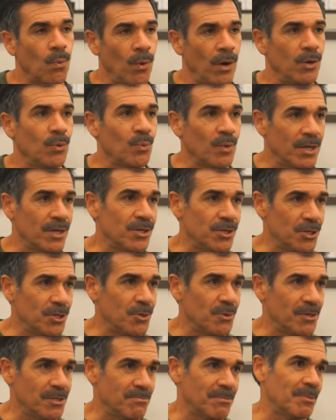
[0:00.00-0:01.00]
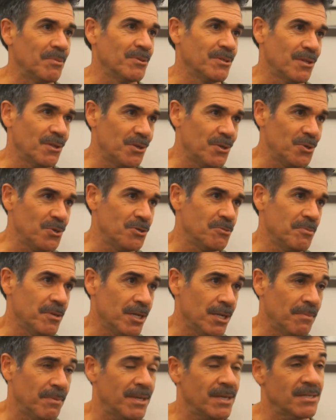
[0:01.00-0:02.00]
what we do as members of the news
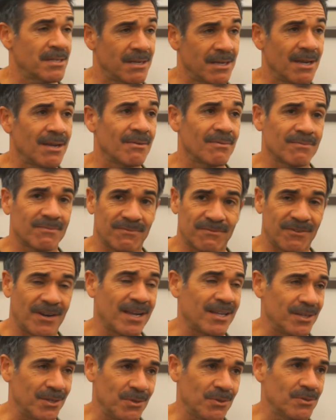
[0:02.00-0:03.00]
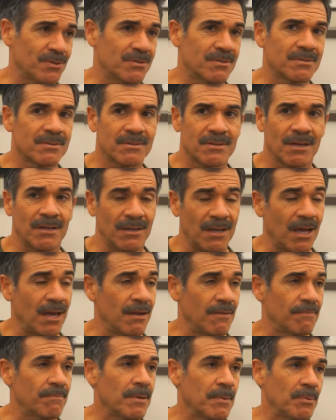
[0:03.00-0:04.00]
media. Because, you know, Frank, there's a
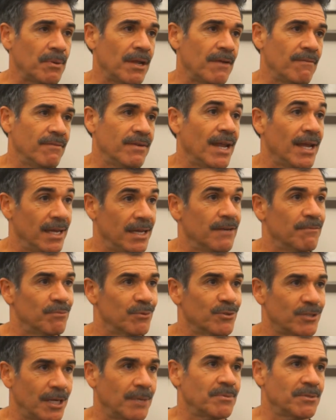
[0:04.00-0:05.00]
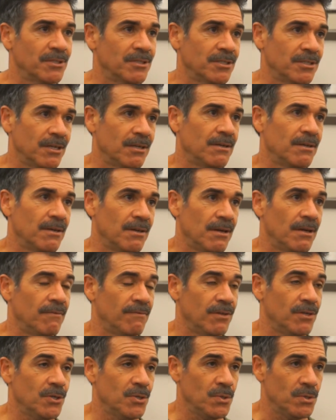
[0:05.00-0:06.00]
lot of people have negative perceptions of,
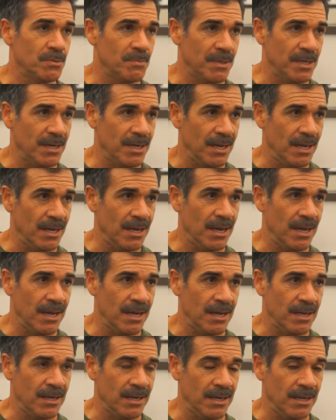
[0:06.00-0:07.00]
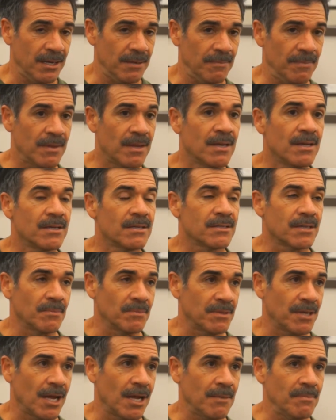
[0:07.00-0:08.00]
of the news media, mm-hmm. and um,
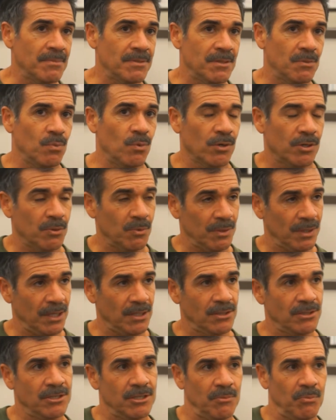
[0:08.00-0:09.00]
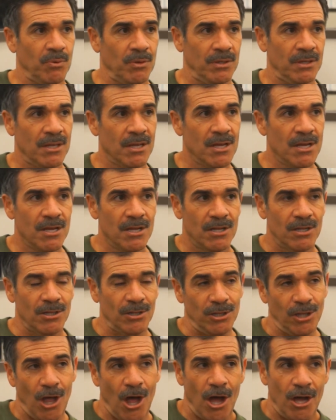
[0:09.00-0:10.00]
sometimes the working relationship with
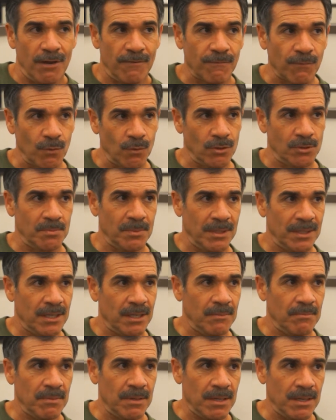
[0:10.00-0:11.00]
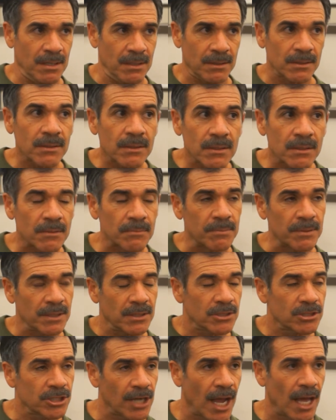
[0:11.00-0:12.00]
law enforcement can be a little
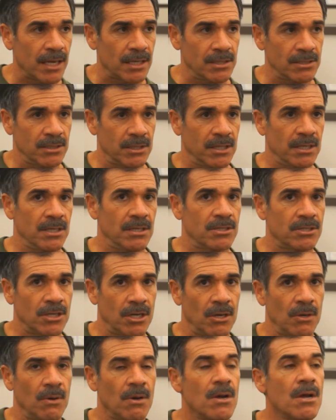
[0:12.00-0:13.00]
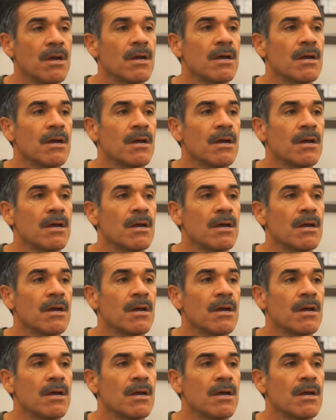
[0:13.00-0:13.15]
bit challenging. And so,